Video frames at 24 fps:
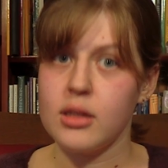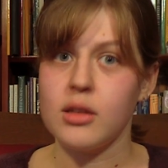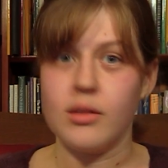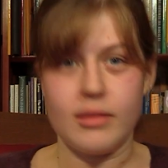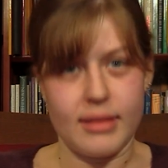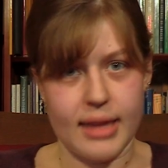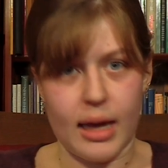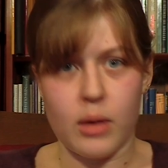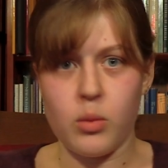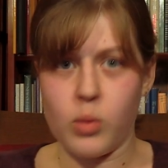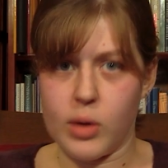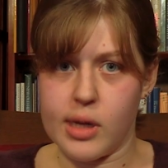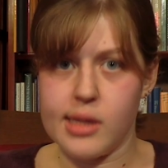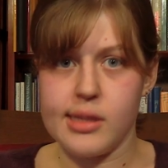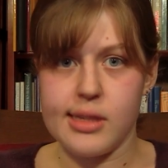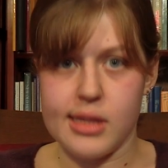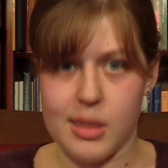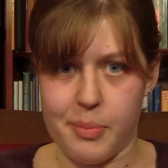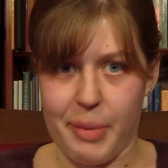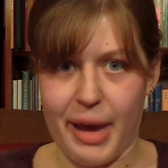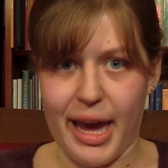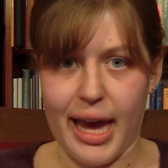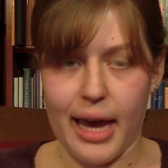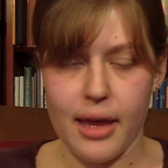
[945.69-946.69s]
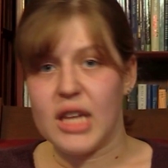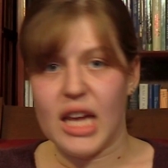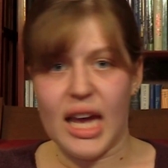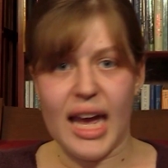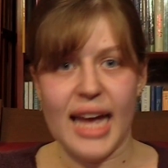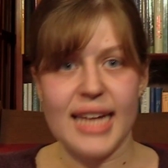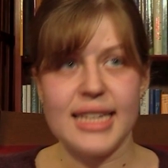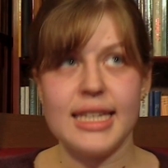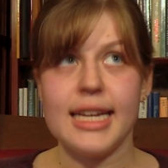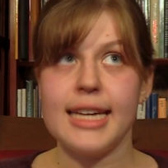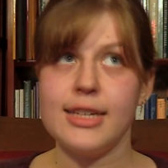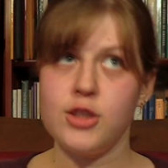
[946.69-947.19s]
That was the path.
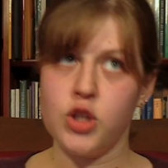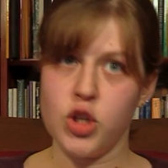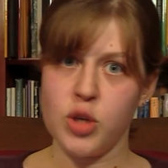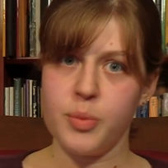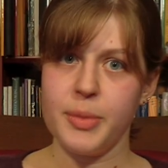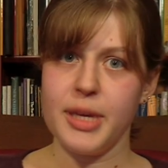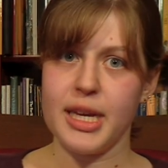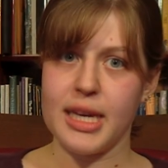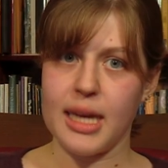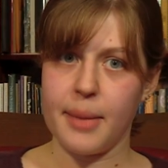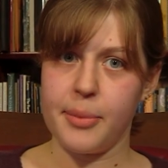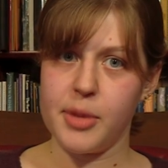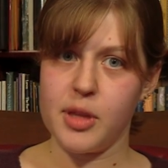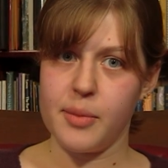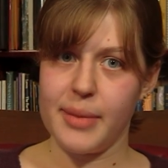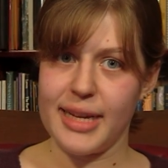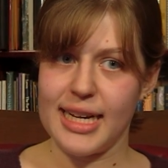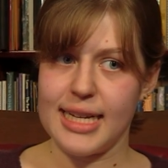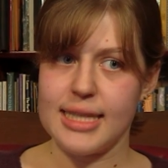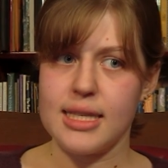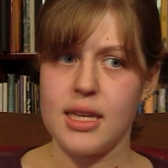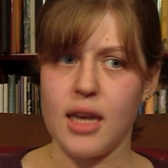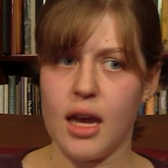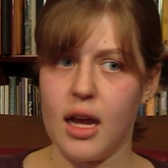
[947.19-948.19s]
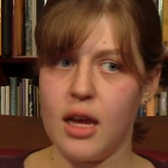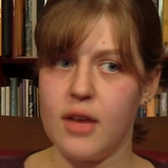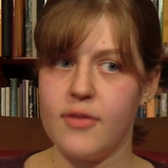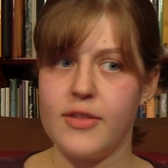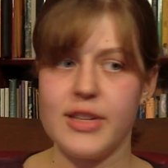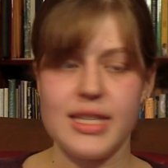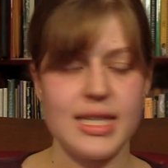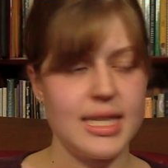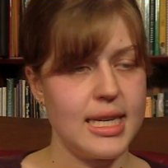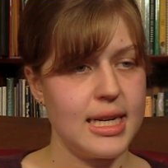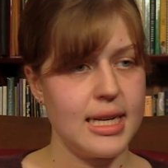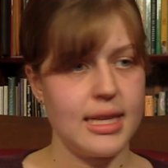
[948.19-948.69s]
And it took me a couple of minutes of
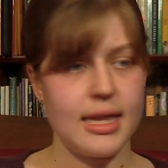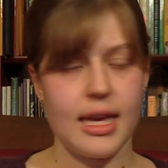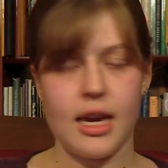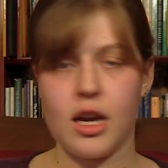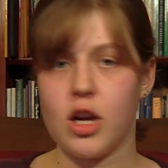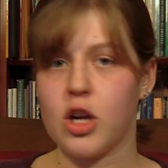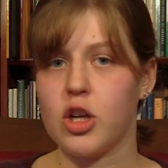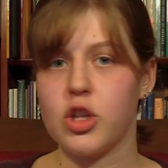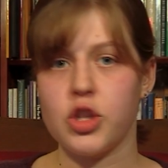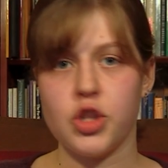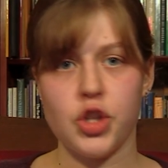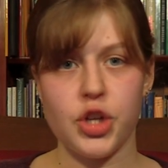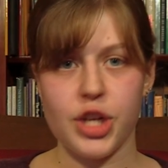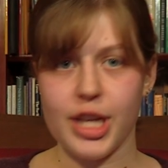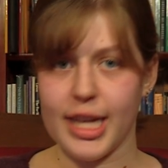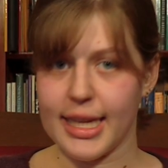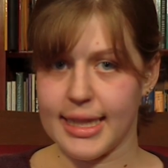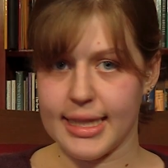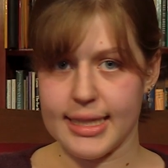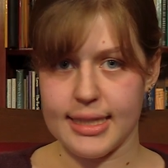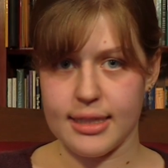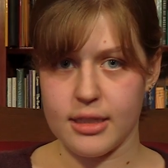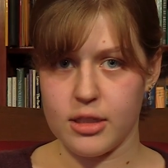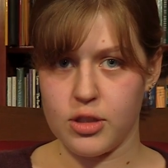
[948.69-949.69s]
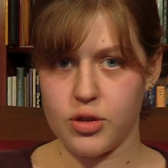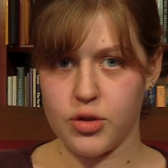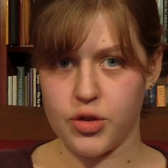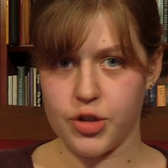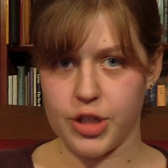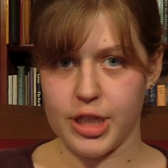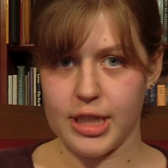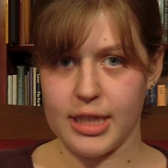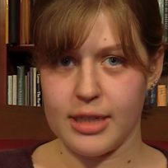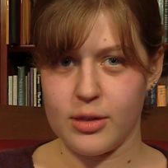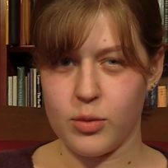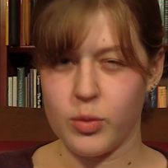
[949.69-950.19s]
sitting there looking at this little
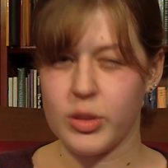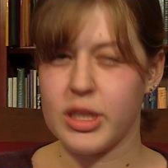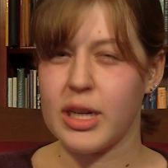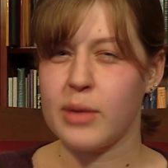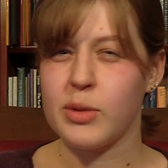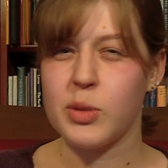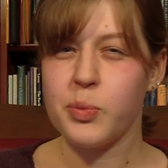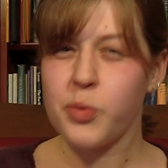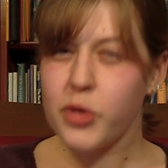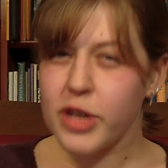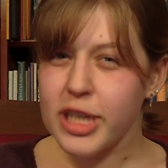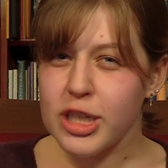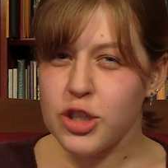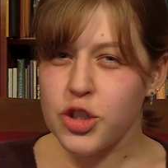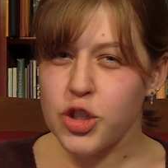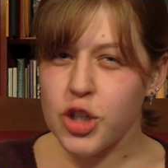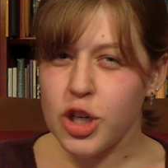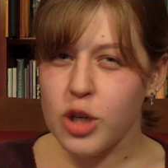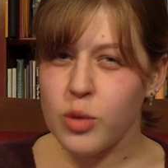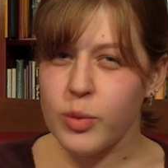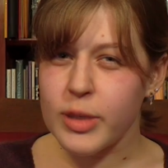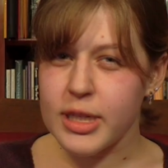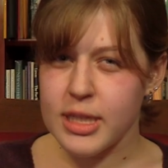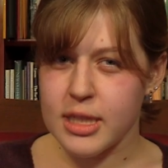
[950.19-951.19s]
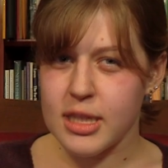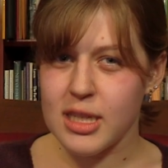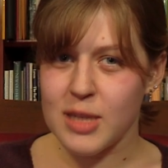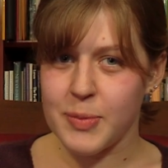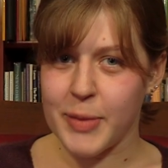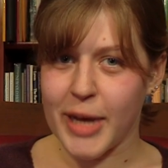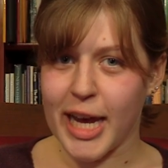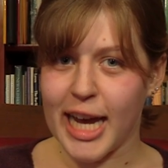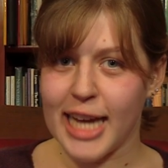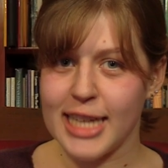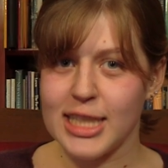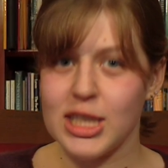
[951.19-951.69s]
creek, which I was pretty sure was the
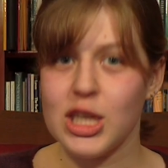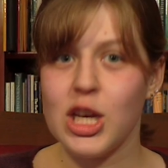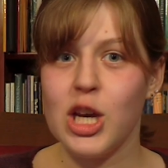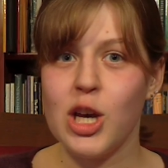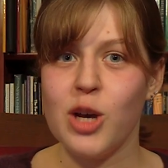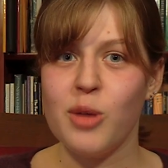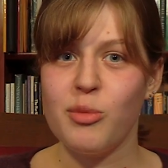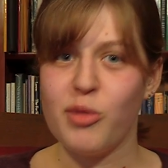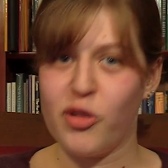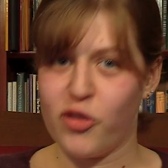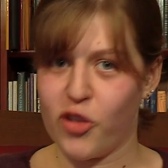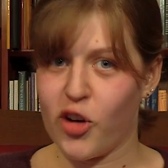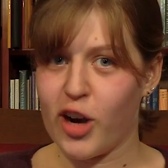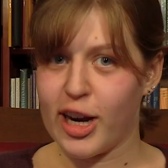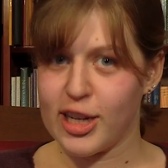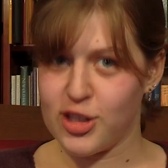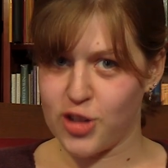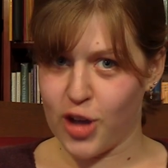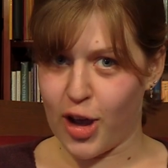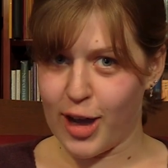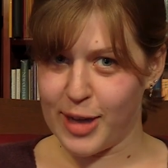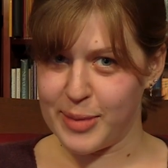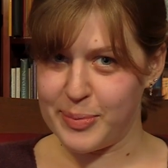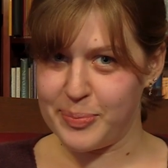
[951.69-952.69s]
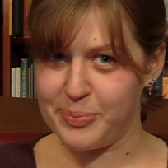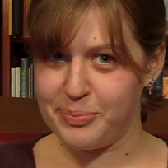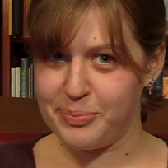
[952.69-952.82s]
spot, before I saw him.